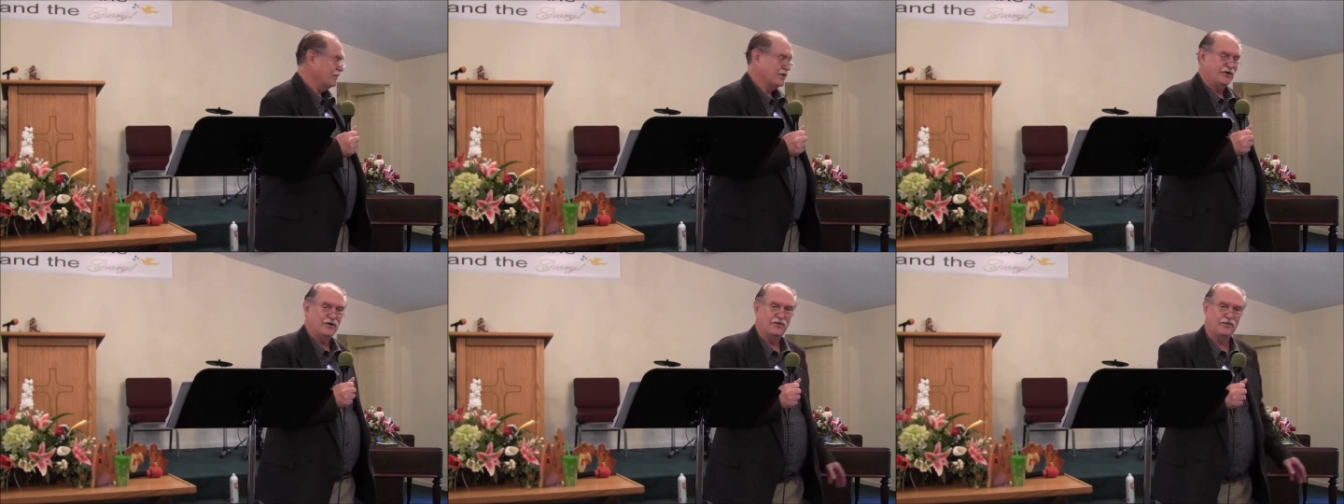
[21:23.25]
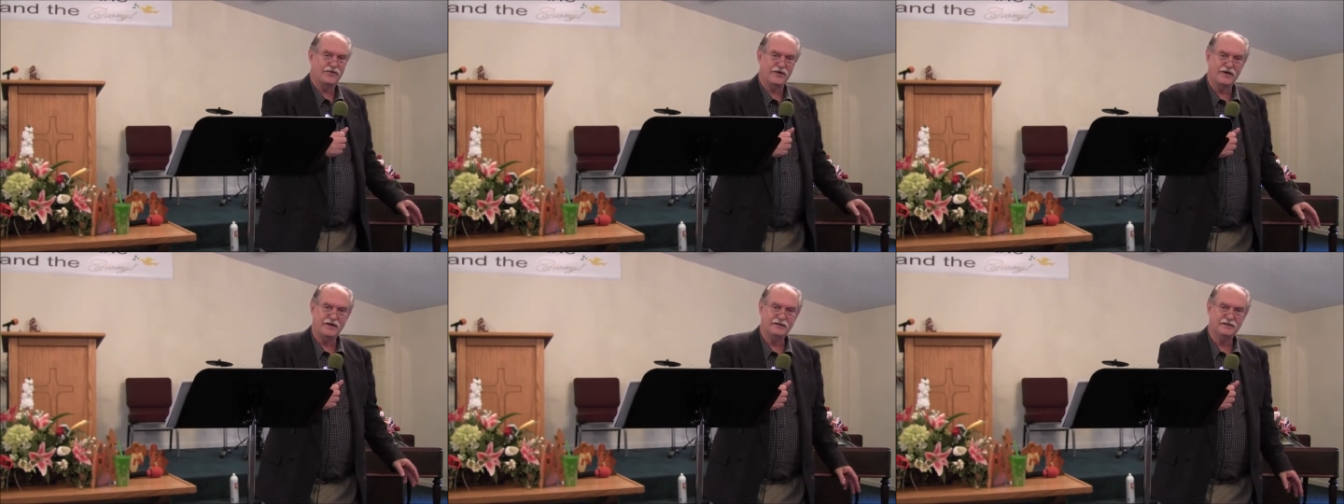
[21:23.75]
material
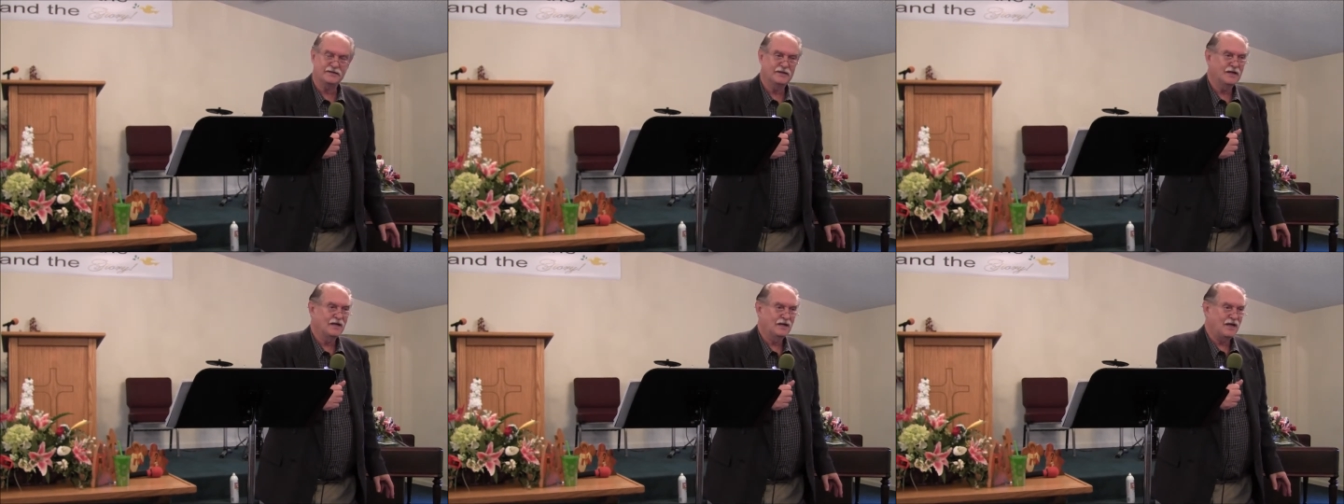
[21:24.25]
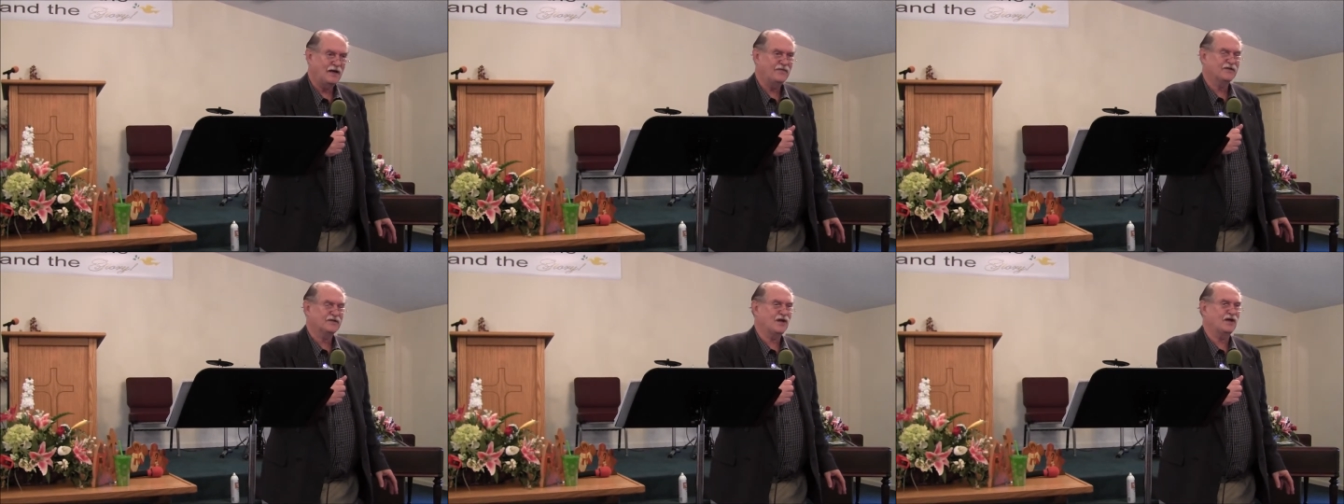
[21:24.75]
things.
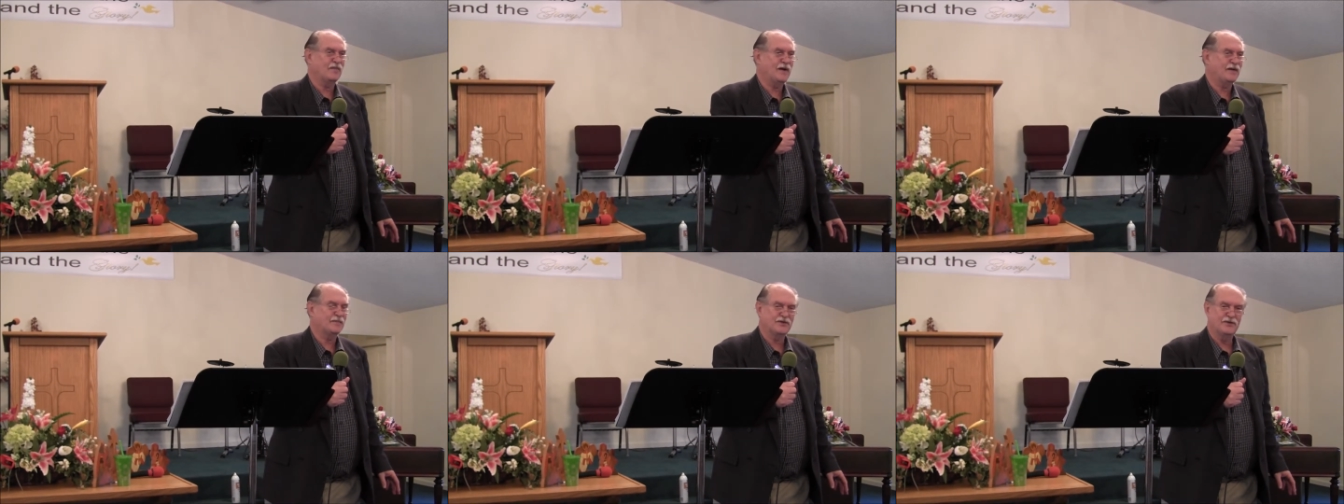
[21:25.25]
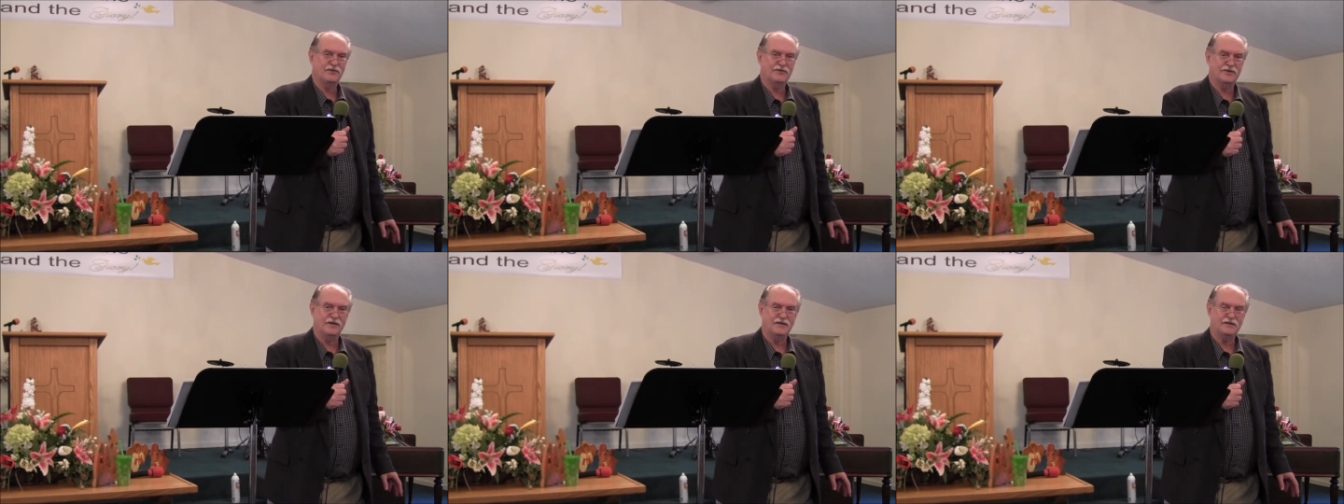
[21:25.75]
Life is not about material
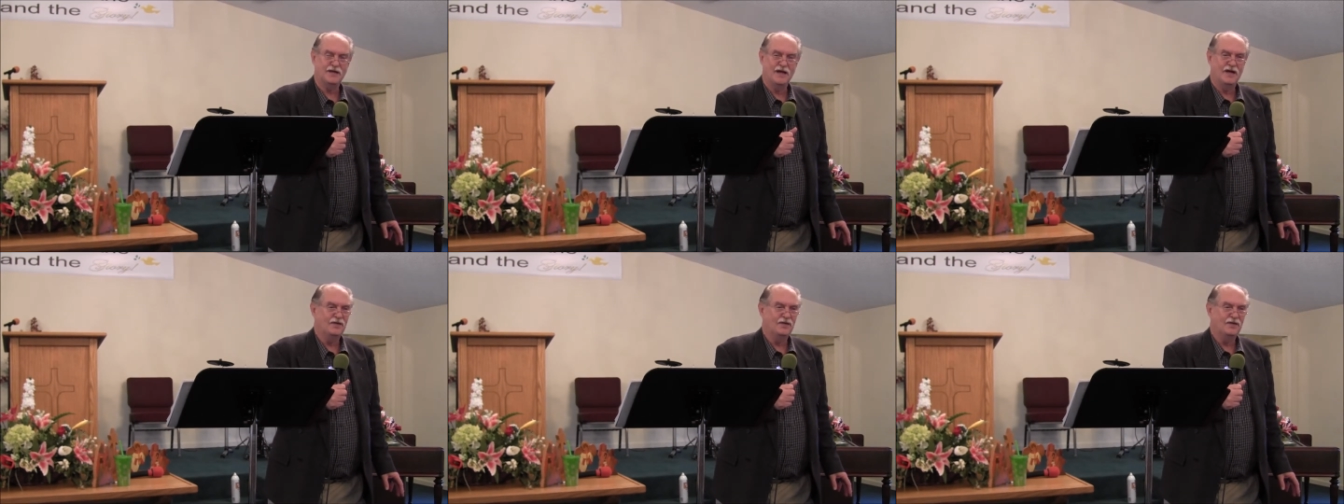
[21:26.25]
things.